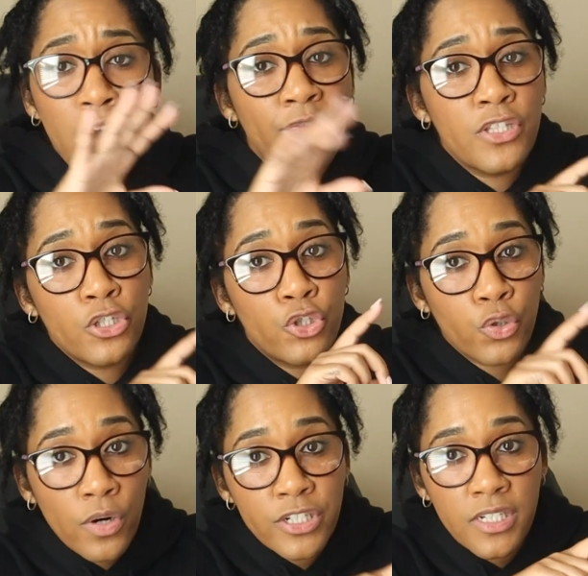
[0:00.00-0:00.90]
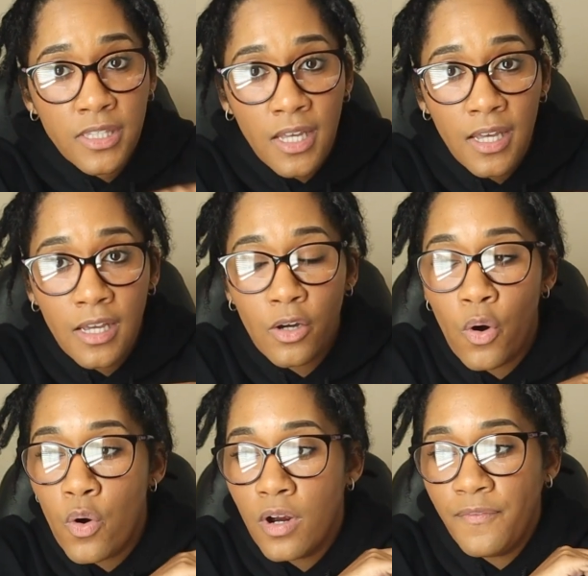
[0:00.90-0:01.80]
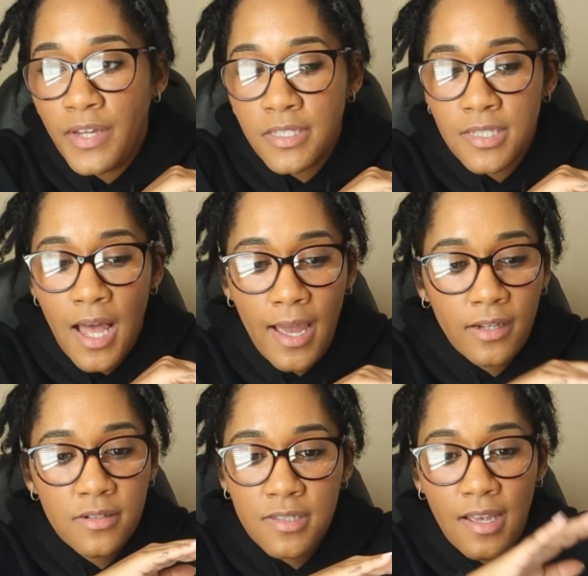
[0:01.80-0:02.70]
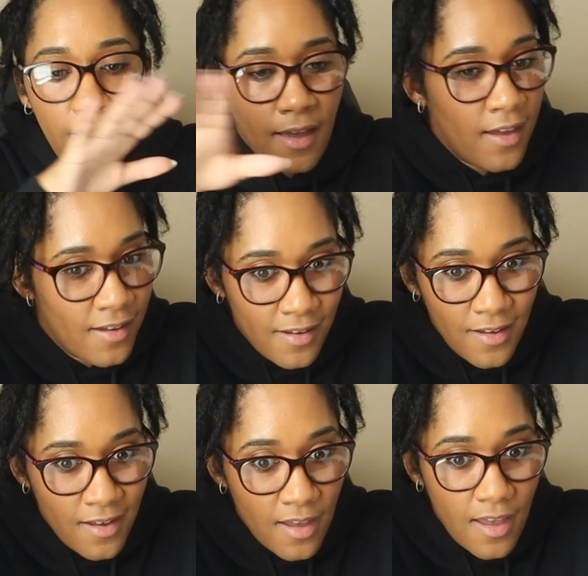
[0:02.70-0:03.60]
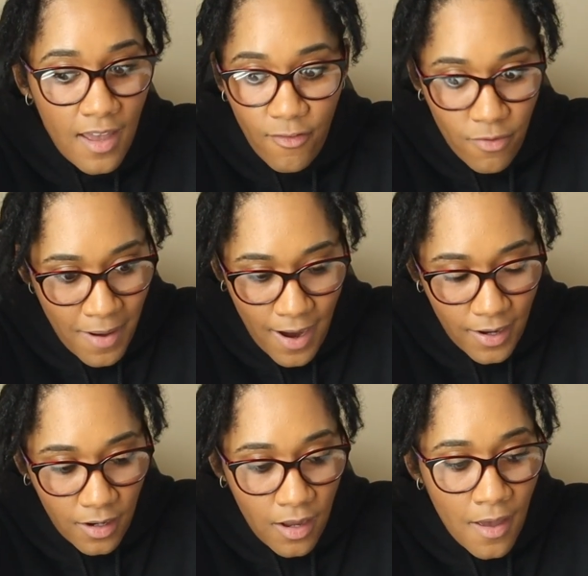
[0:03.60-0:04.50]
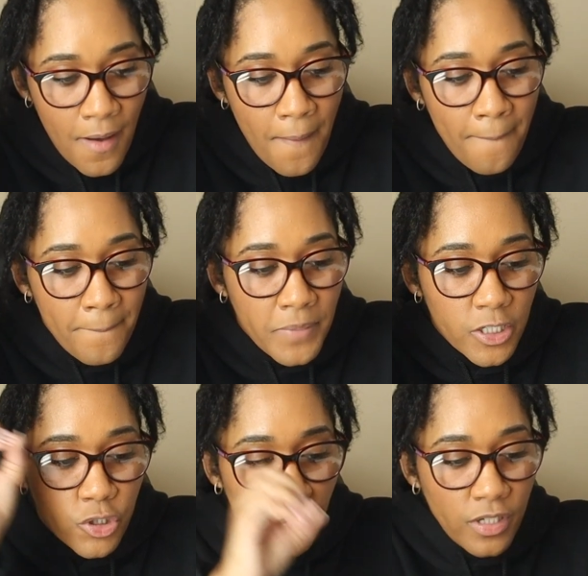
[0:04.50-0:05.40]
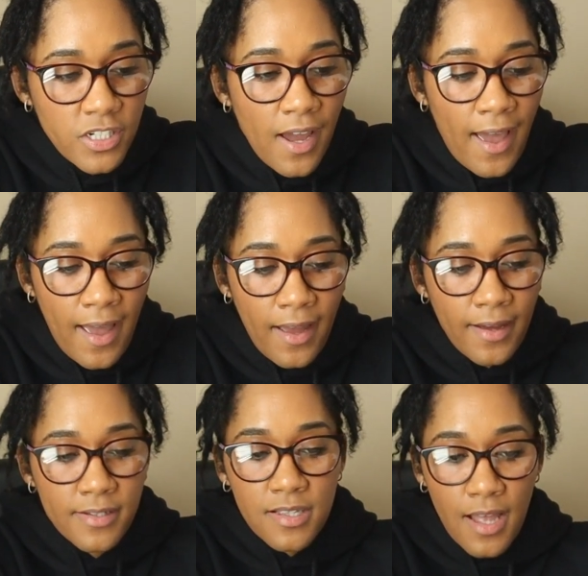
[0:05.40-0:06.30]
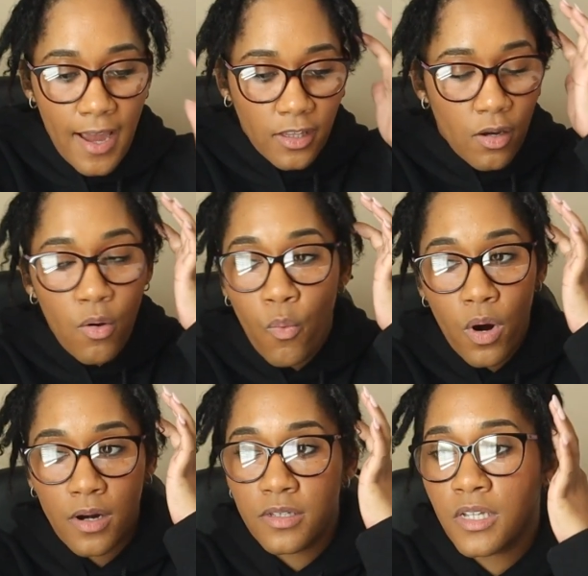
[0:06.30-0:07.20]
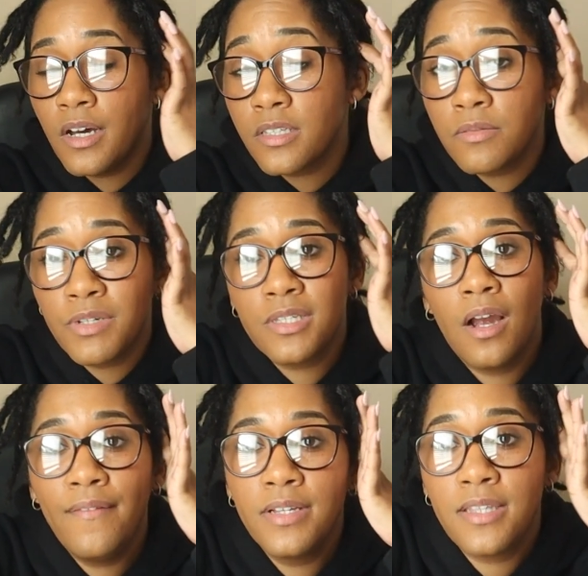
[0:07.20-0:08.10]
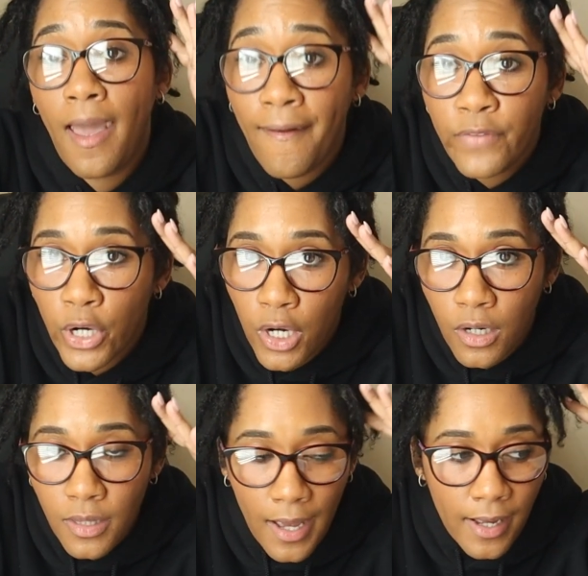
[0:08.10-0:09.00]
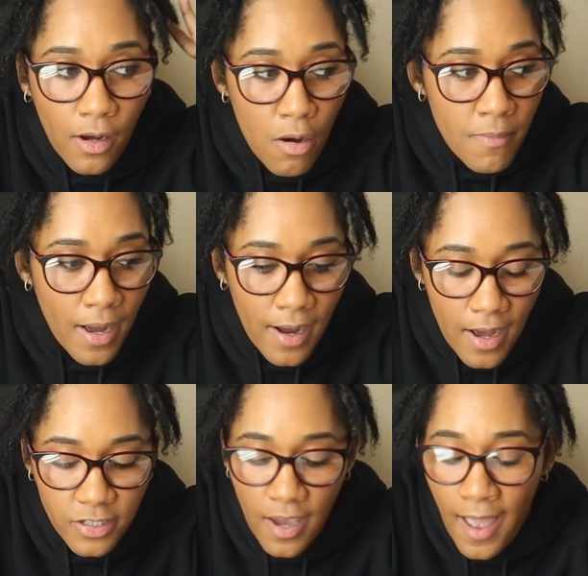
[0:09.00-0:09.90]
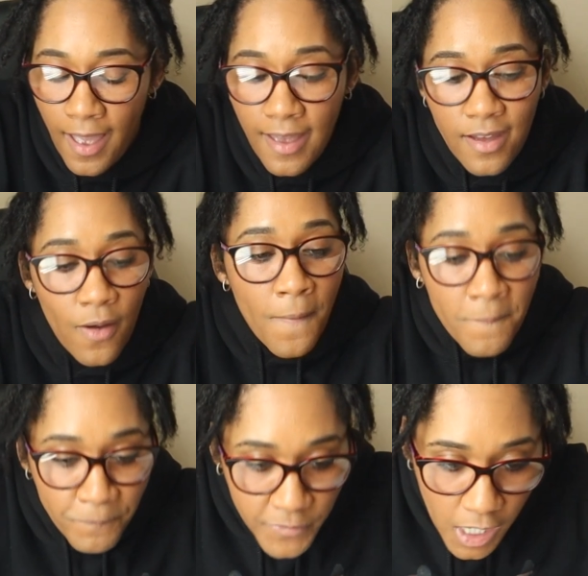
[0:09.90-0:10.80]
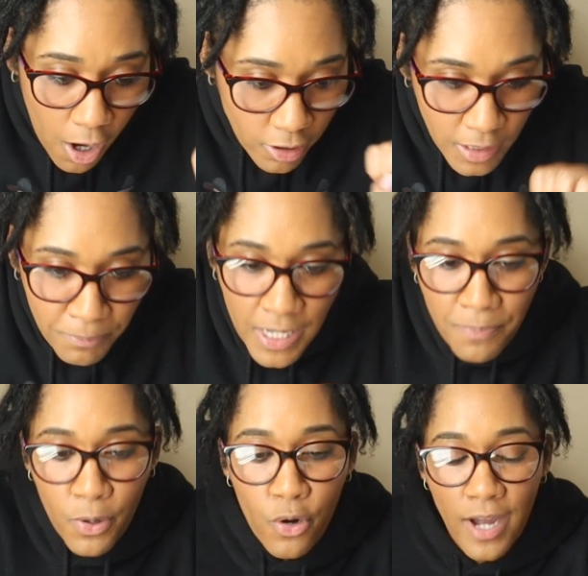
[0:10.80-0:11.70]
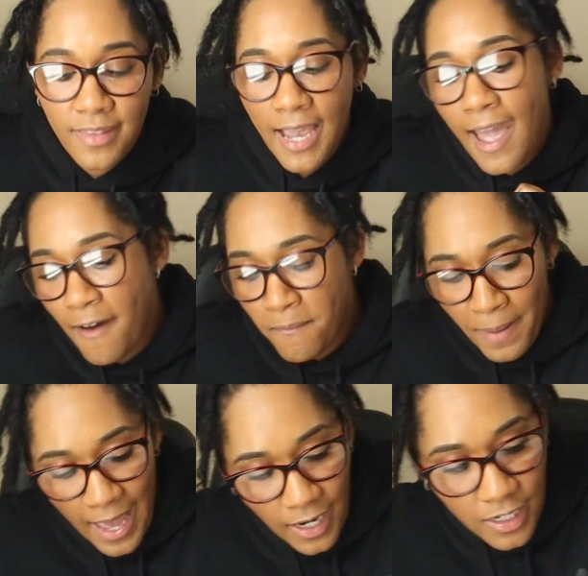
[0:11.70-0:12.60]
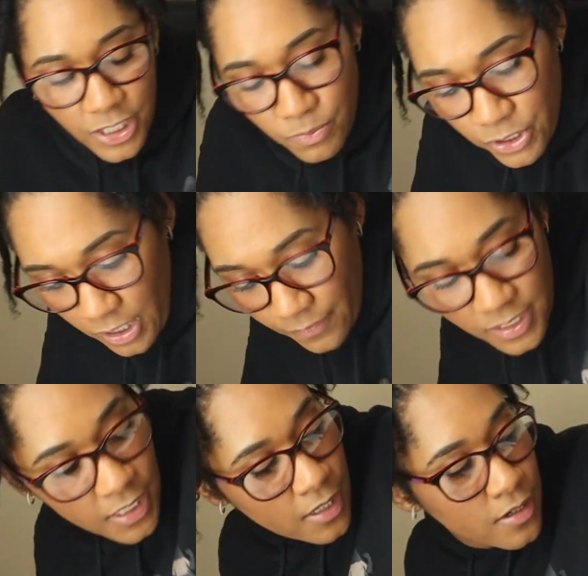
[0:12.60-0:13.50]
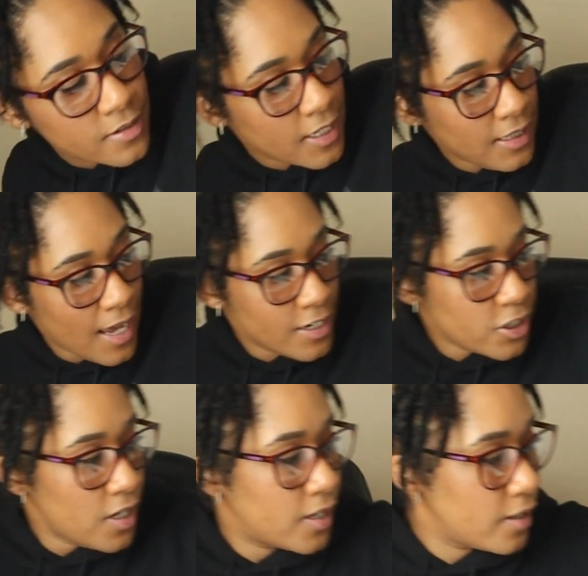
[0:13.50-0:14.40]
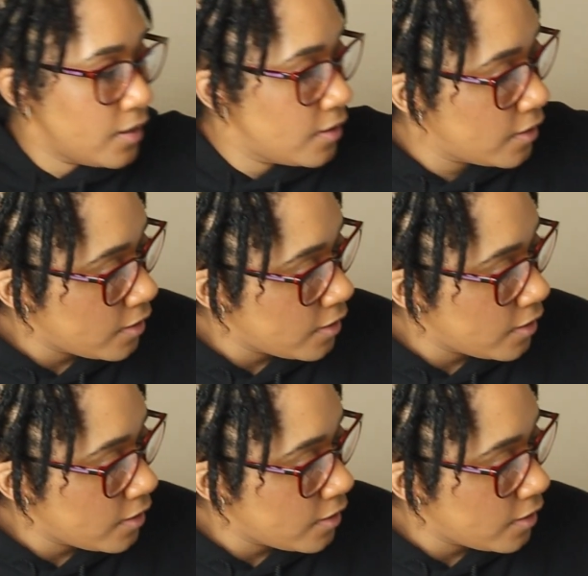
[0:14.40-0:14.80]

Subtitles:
know if it's a Georgia thing or if it's like just everybody. But Georgia has like the worst customer service ever. Like, oh my gosh, I hate calling people and they have bad customer service skills. Elijah!